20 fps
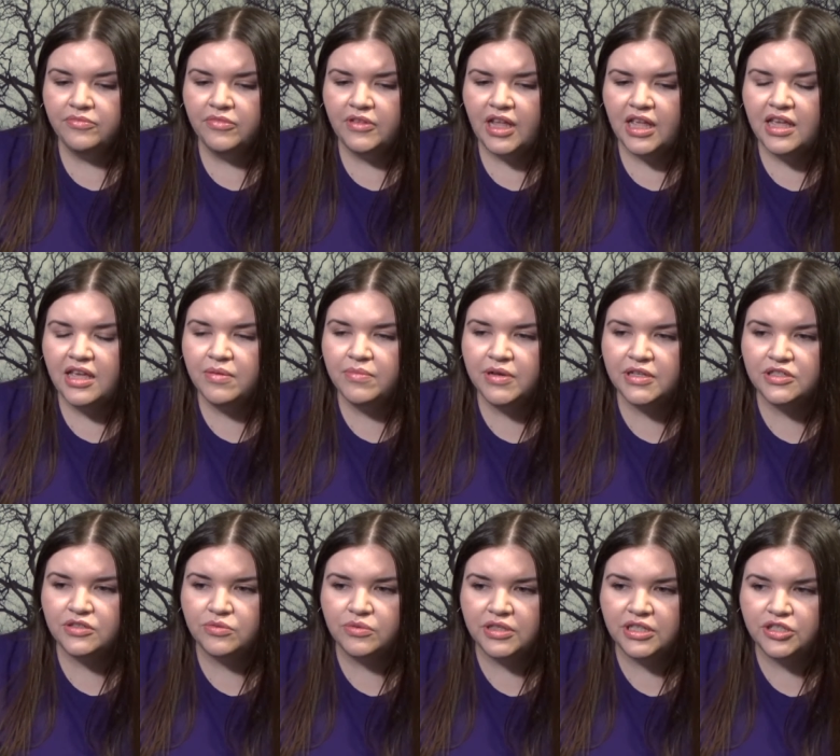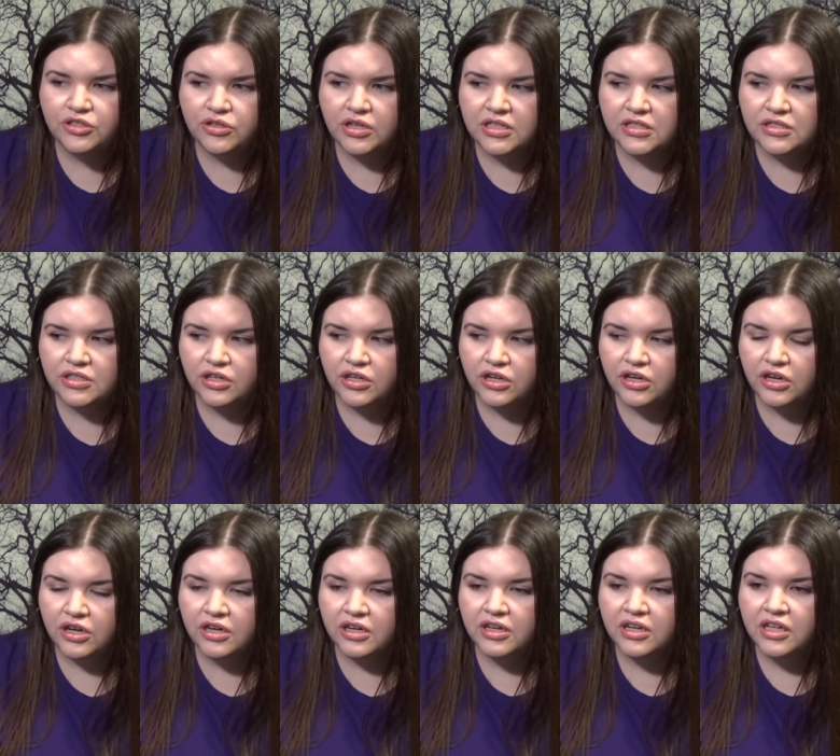he must really trust
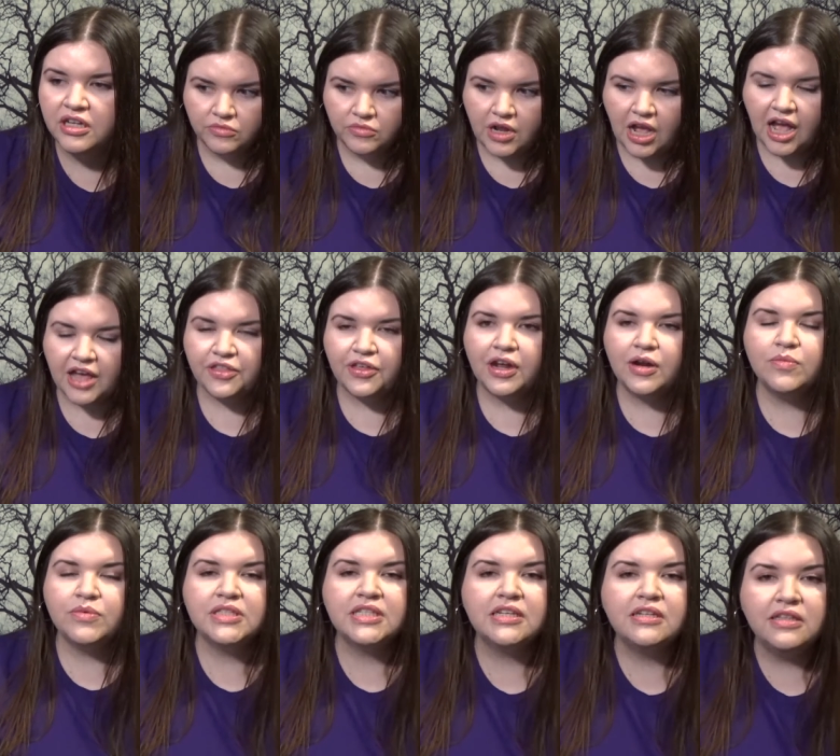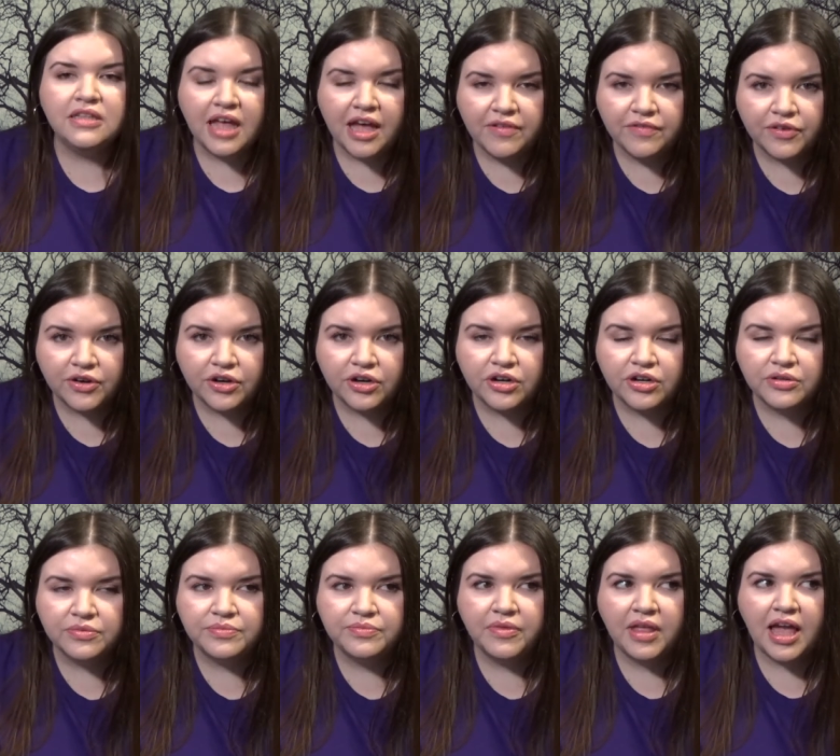her. I thought it was
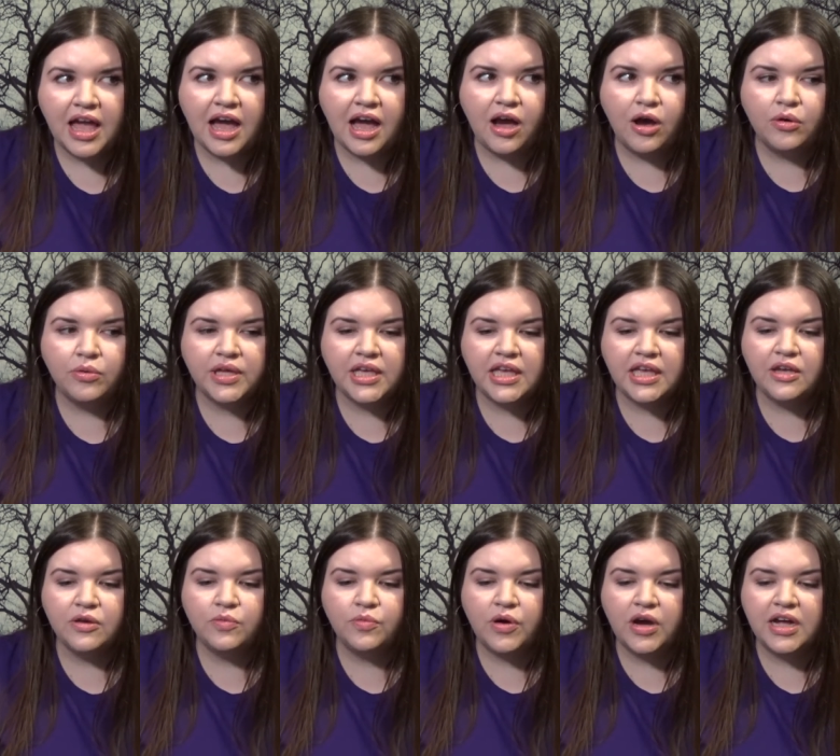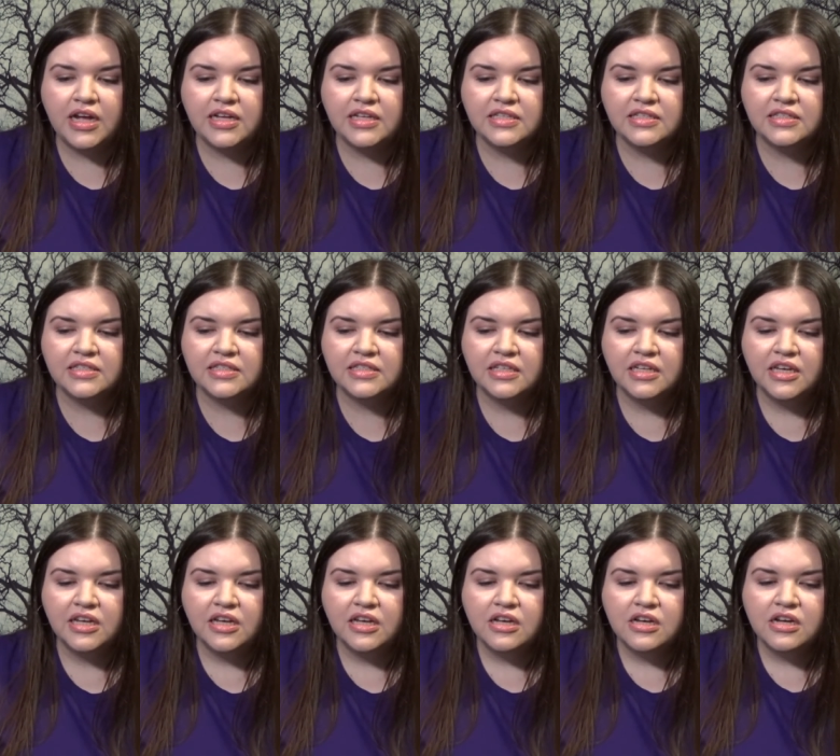clever how he was
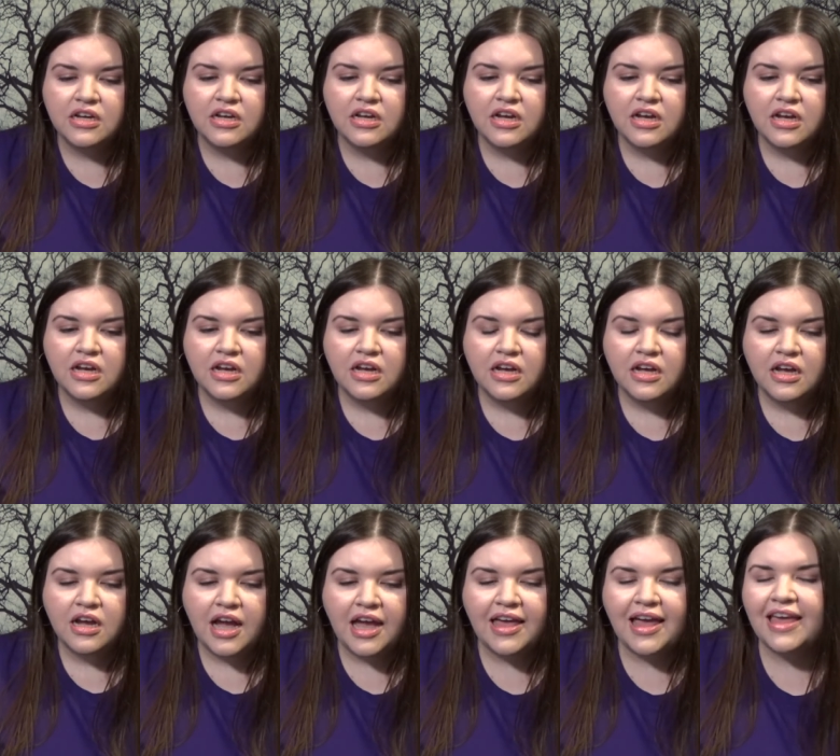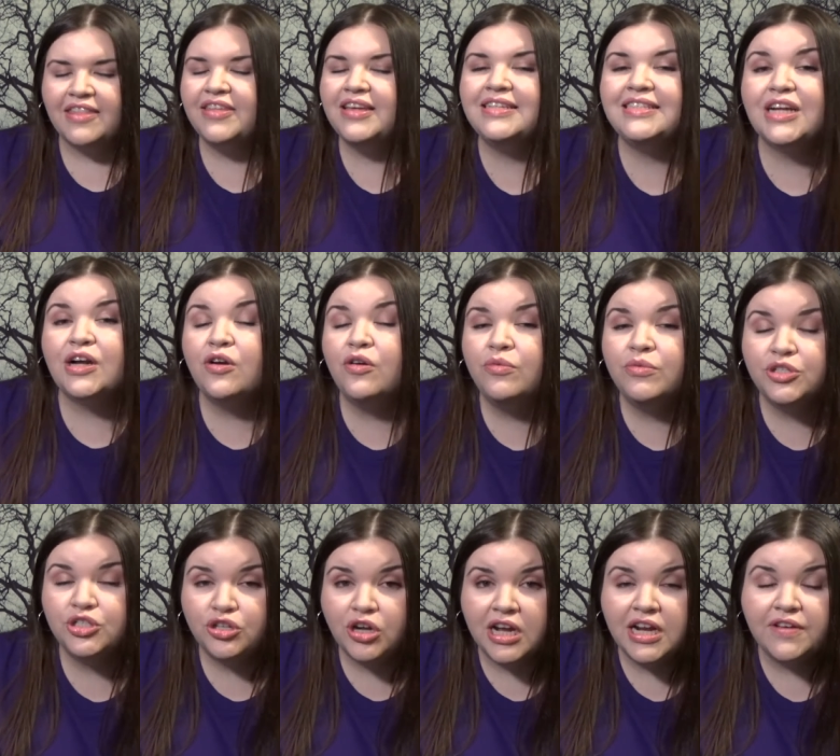I, think Daryl
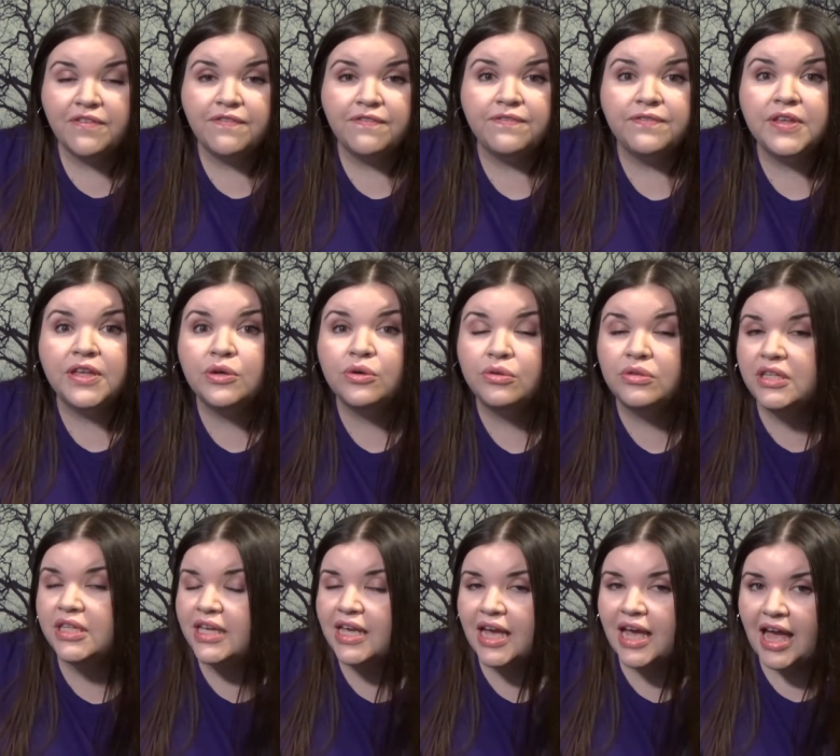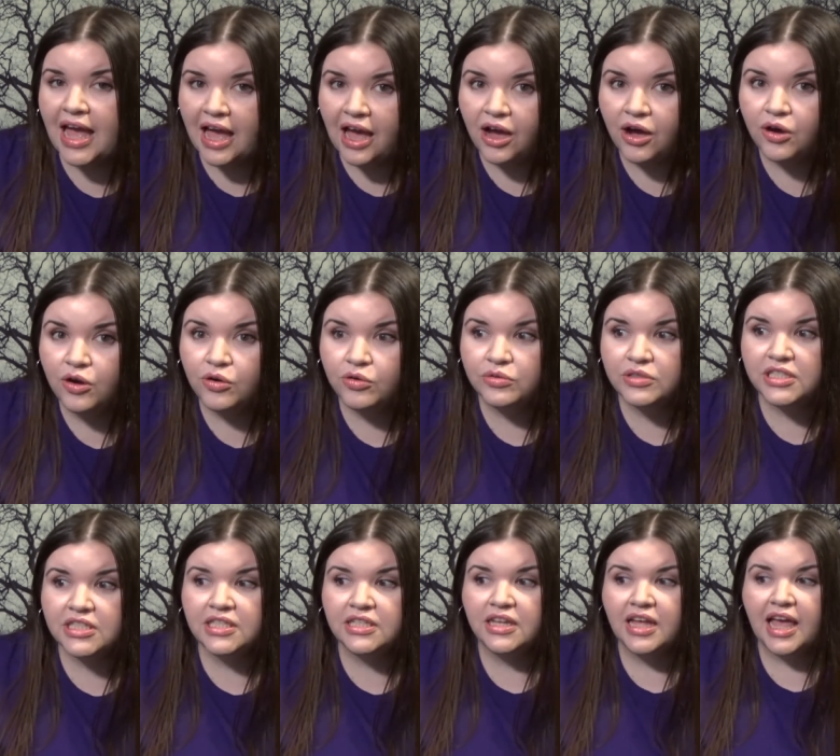was trying to feel Leah
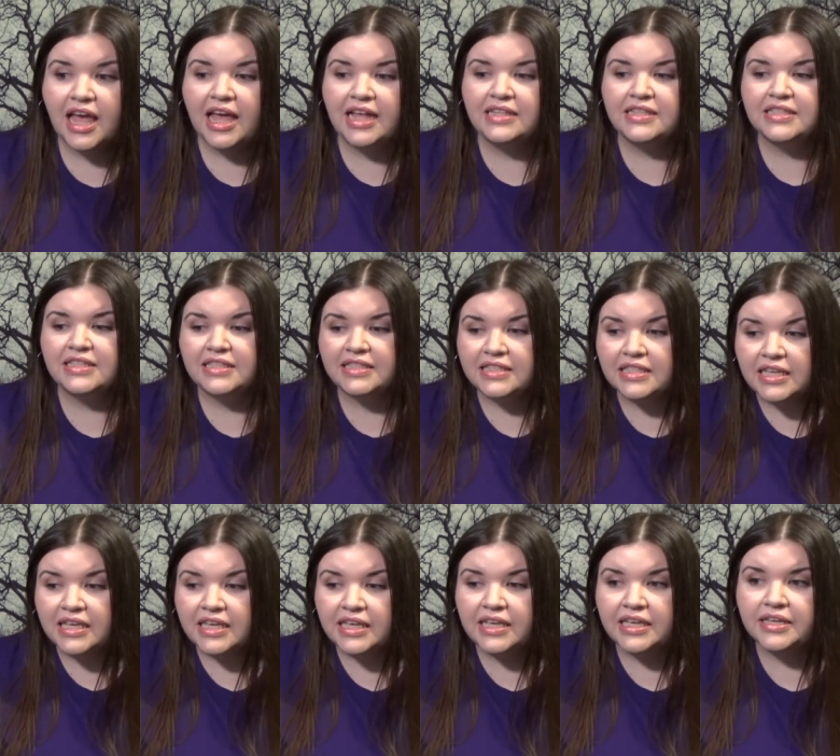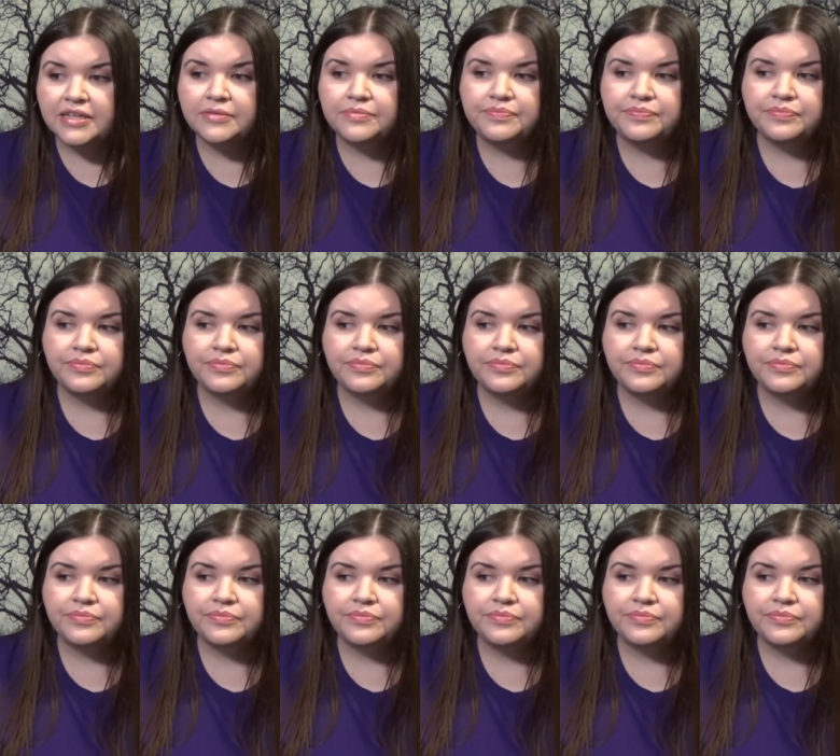out and see